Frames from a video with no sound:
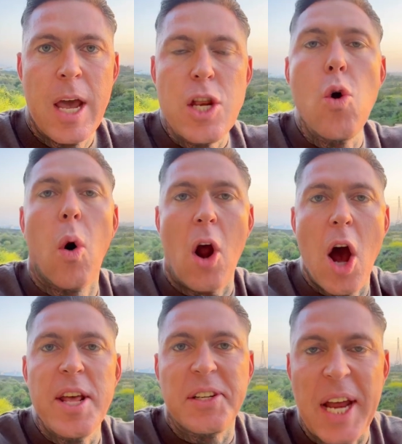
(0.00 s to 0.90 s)
and you are
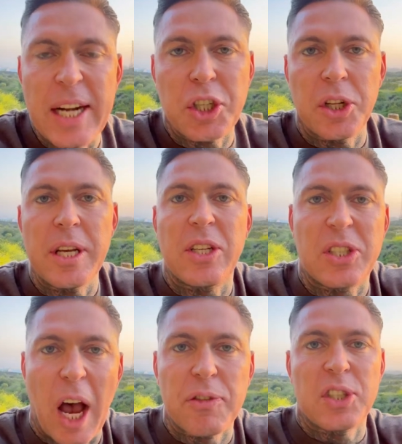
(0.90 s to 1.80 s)
unintentionally
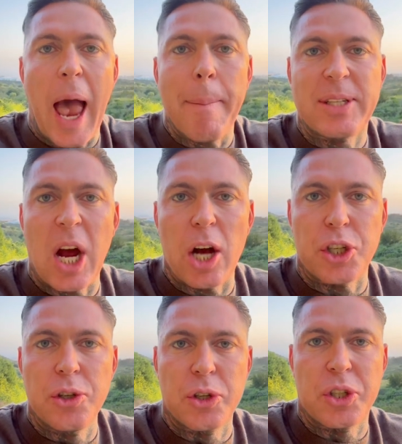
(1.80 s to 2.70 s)
self
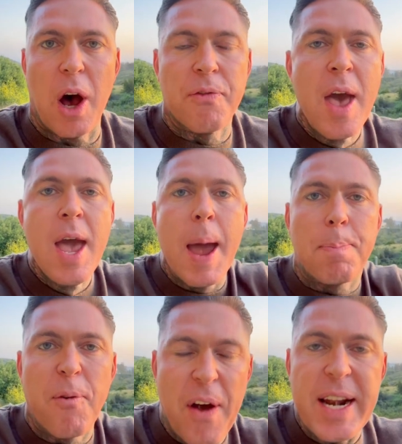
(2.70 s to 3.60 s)
sabotaging yourself and
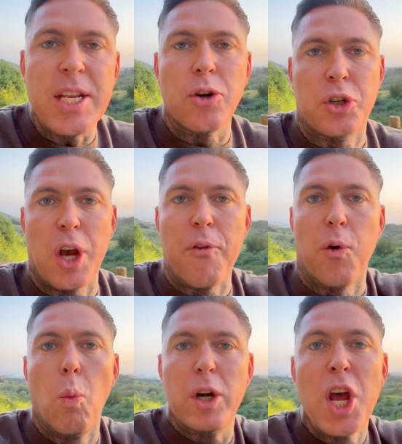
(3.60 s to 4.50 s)
preventing yourself
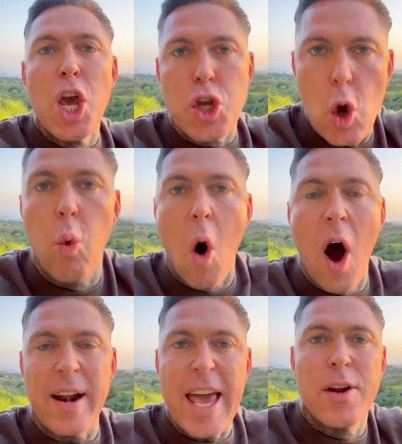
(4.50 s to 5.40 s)
from what you
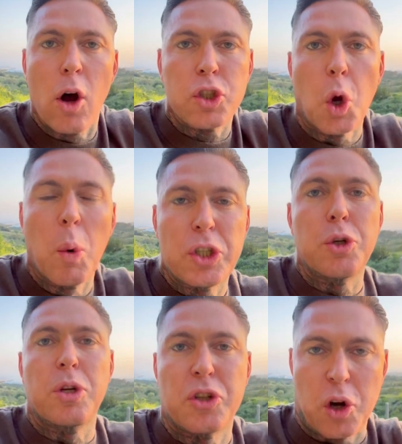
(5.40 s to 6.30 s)
want and also what
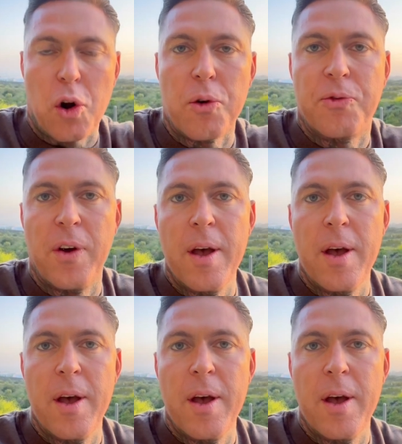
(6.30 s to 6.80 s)
you deserve.